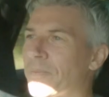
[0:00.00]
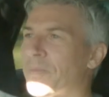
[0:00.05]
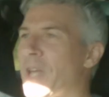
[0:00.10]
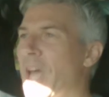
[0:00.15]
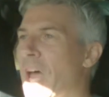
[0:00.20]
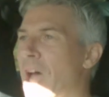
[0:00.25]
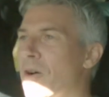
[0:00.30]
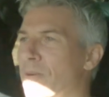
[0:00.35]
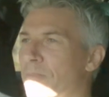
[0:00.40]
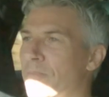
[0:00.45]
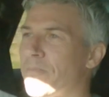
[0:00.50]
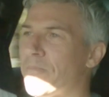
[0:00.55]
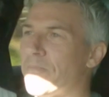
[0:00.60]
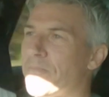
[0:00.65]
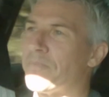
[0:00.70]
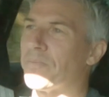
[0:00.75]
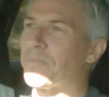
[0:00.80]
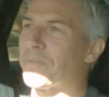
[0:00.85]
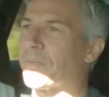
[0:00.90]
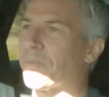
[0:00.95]
Now
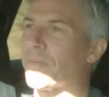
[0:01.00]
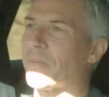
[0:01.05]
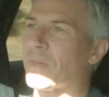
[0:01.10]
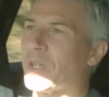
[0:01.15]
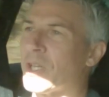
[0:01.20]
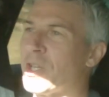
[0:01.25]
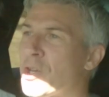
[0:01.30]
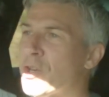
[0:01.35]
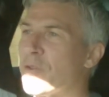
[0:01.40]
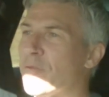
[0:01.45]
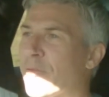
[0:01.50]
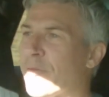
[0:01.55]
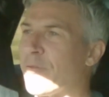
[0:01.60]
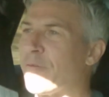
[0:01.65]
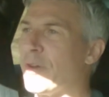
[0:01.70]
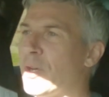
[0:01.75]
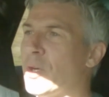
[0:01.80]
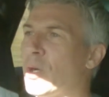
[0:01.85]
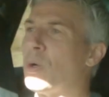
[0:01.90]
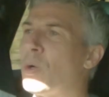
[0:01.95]
you can
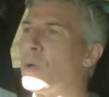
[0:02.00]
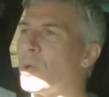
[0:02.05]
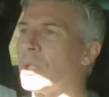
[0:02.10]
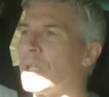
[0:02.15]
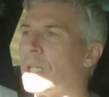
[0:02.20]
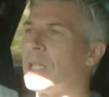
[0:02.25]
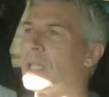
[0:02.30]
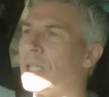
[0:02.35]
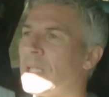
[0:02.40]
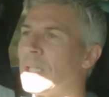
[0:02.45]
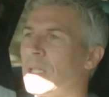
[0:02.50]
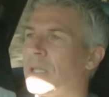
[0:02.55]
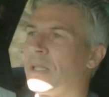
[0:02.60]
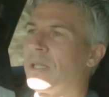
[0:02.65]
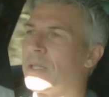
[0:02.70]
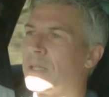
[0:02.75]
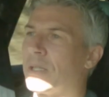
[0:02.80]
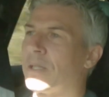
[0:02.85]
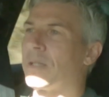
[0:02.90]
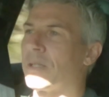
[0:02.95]
feel
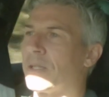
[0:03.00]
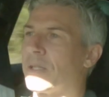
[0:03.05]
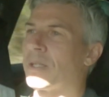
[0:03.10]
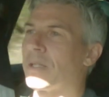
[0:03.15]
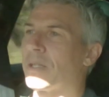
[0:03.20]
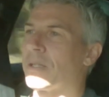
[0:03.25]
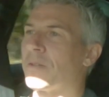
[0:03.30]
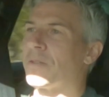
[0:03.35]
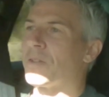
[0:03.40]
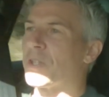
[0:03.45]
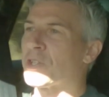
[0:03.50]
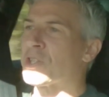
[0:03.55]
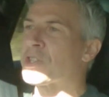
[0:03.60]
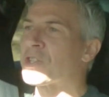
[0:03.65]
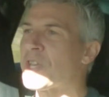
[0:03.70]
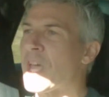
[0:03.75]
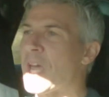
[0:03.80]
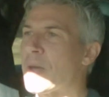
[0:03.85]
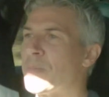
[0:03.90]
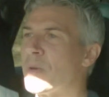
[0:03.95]
the
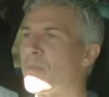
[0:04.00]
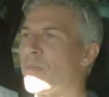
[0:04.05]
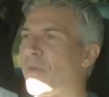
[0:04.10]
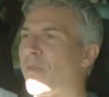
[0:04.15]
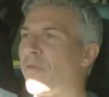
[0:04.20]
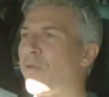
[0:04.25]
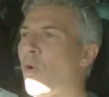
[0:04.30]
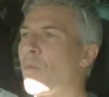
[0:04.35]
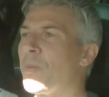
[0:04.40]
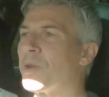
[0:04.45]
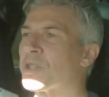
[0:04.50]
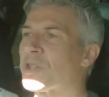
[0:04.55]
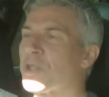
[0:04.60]
step in performance